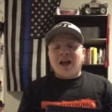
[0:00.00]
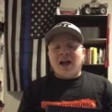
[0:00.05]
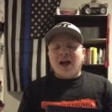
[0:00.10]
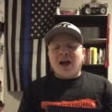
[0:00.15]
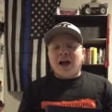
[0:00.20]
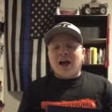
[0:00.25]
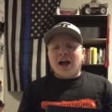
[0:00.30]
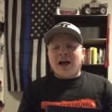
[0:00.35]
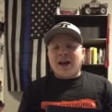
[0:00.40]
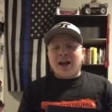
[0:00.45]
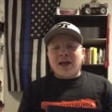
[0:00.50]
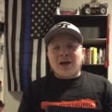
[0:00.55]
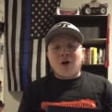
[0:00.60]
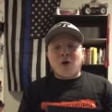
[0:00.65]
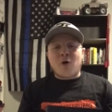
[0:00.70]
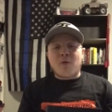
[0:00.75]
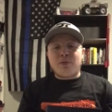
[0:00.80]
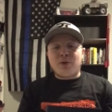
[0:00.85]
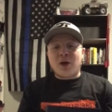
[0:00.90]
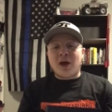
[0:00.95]
and I
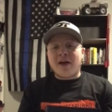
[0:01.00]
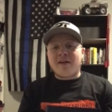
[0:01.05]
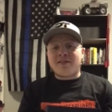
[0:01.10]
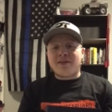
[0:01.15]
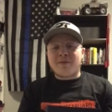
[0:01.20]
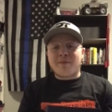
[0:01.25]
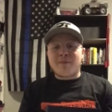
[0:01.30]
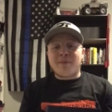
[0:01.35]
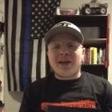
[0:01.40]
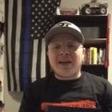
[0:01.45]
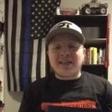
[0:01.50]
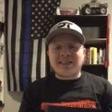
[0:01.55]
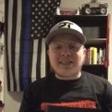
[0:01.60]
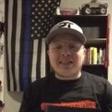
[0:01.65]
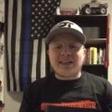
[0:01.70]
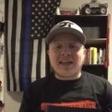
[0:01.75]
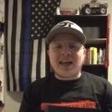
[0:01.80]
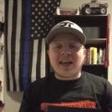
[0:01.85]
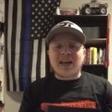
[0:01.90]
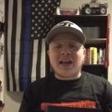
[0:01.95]
hope you have an amazing day,